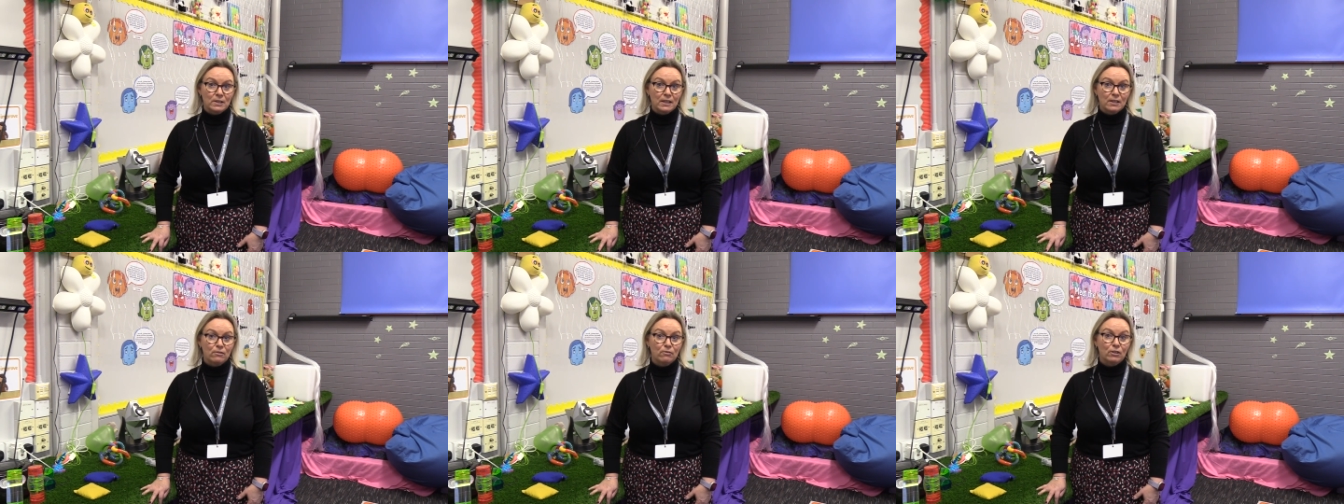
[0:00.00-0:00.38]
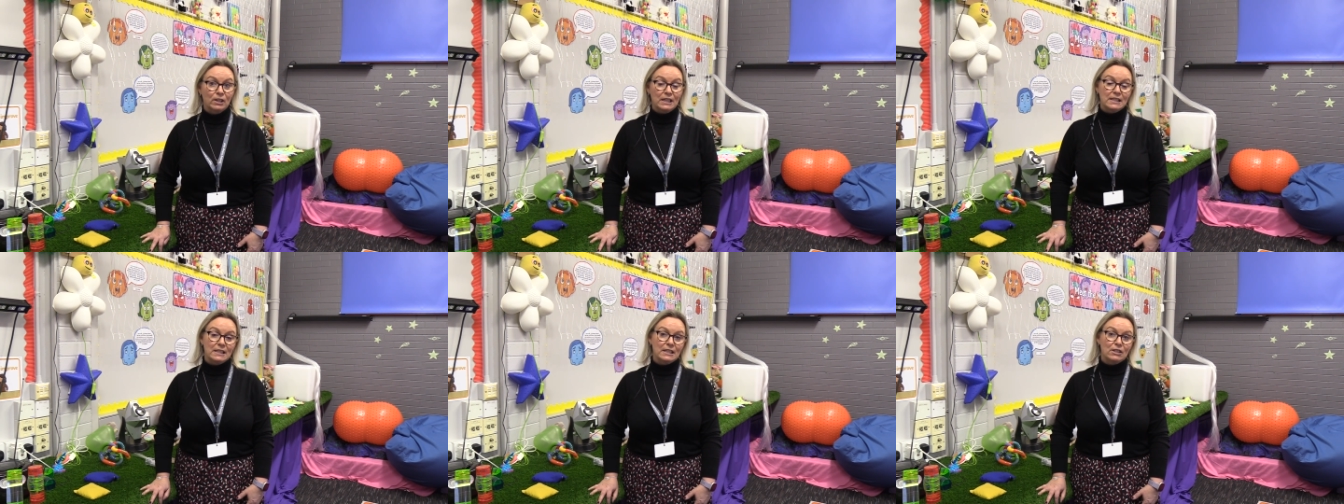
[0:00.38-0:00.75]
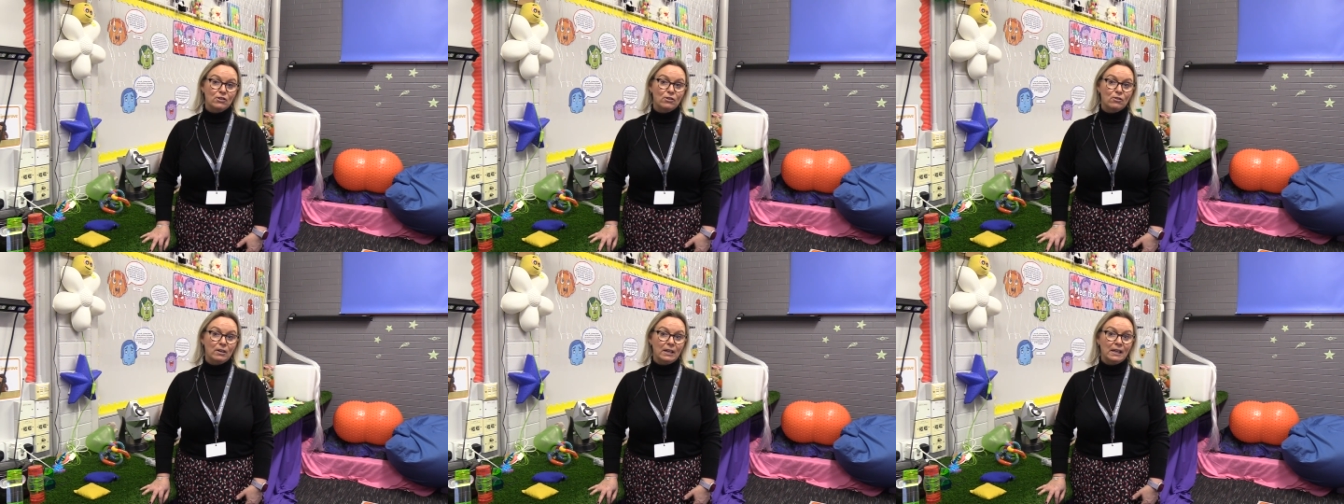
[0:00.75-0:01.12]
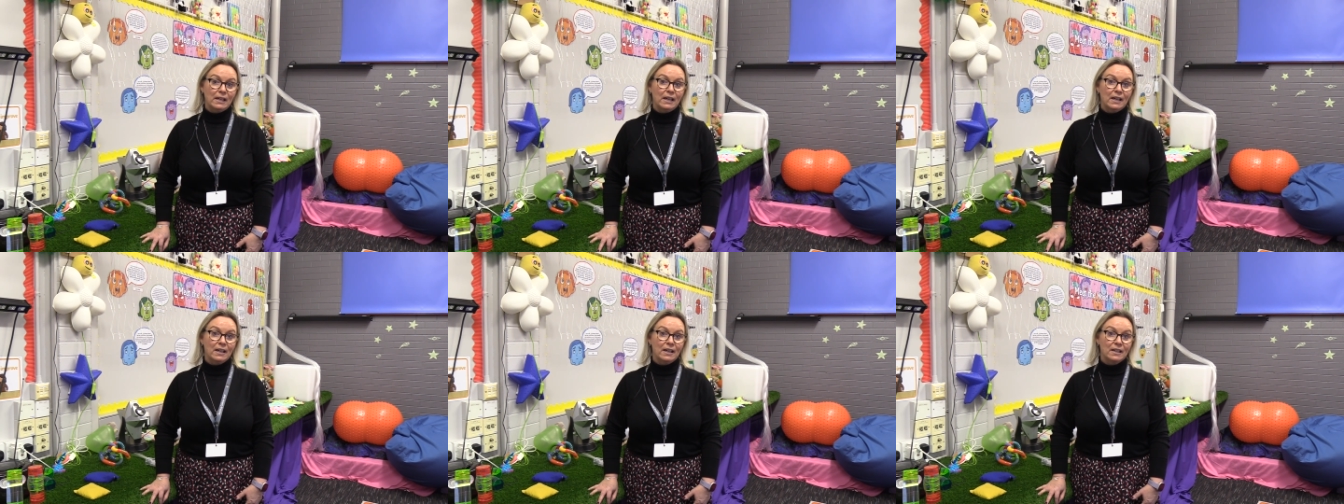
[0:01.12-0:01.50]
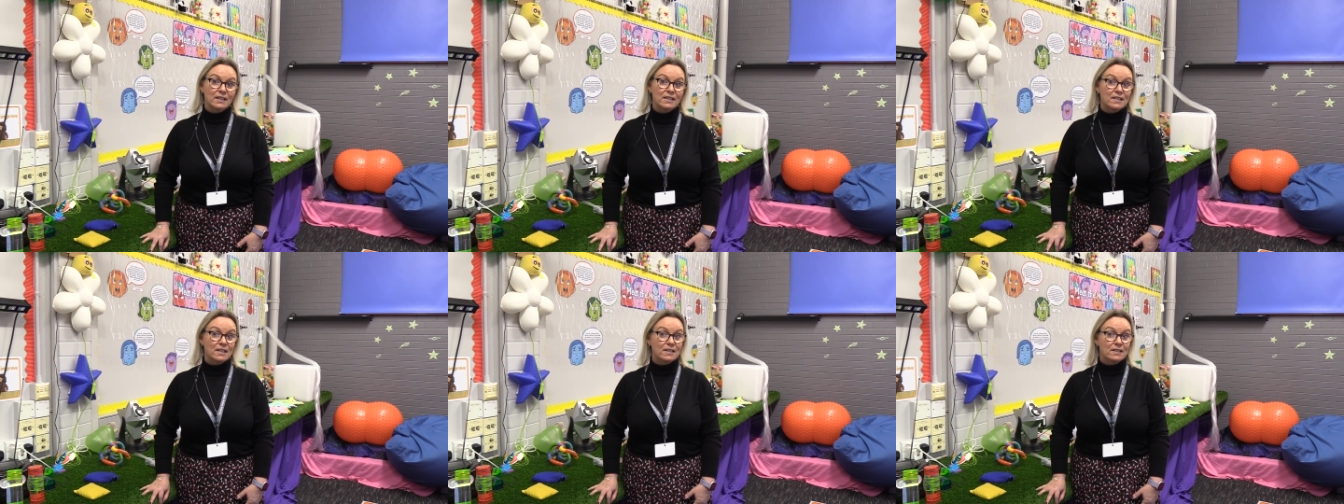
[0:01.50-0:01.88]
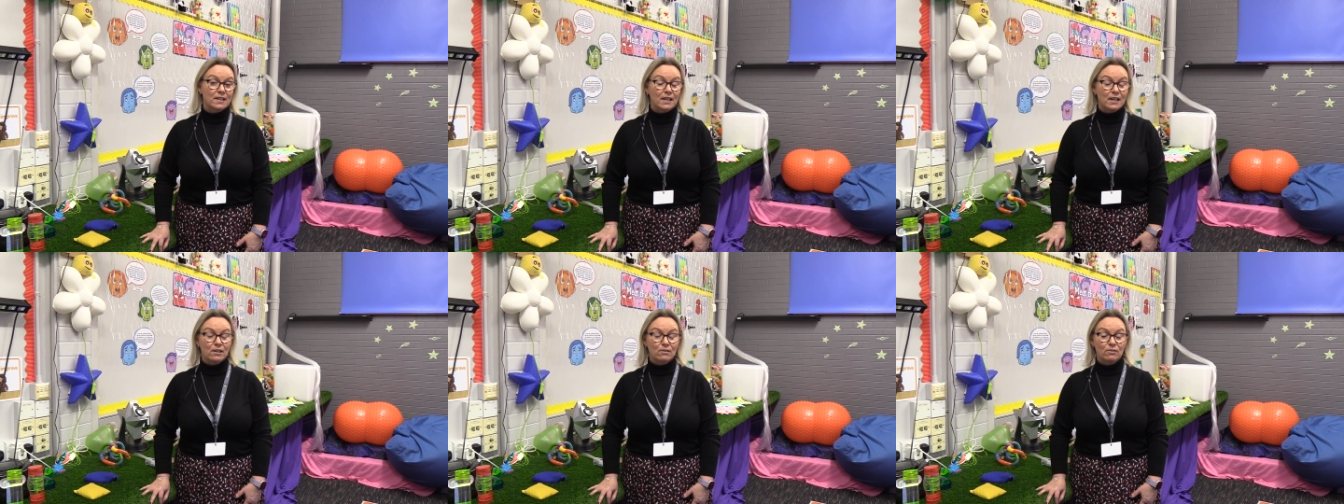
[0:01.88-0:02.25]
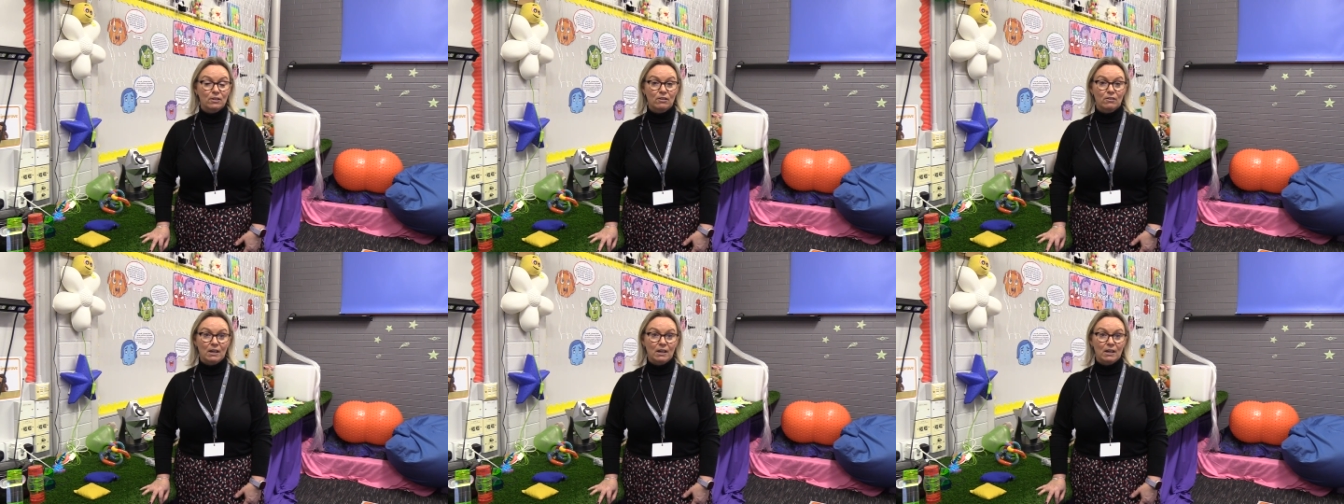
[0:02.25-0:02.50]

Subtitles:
Centre for Key Stage 3 and assistant head of Year